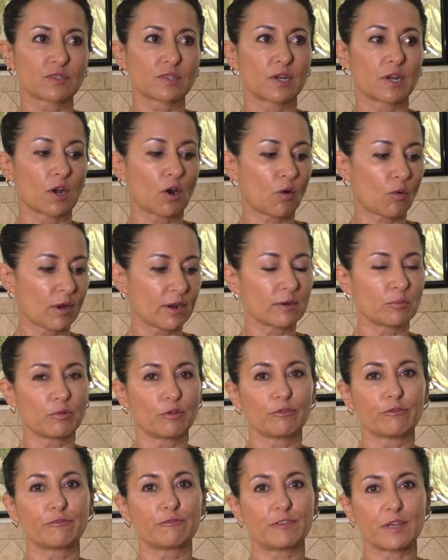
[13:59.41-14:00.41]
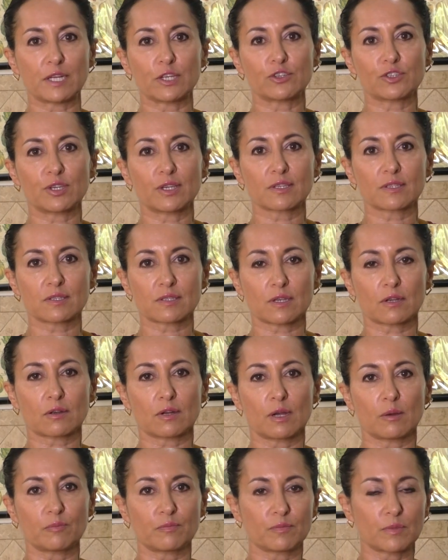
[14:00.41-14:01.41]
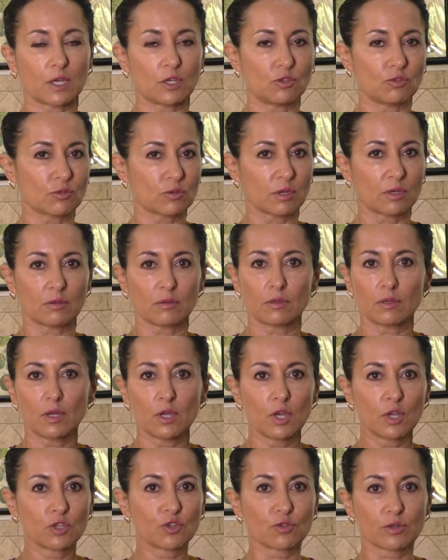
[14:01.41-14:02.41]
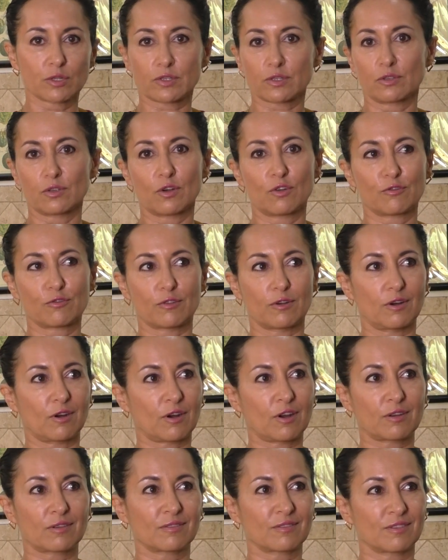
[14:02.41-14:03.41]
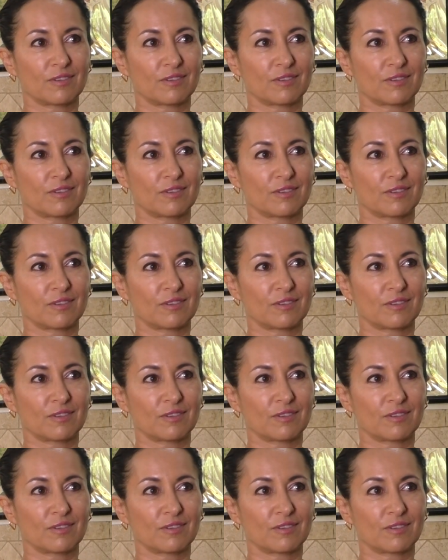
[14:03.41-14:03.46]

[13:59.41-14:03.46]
is an incredible finishing syrup that you can drizzle over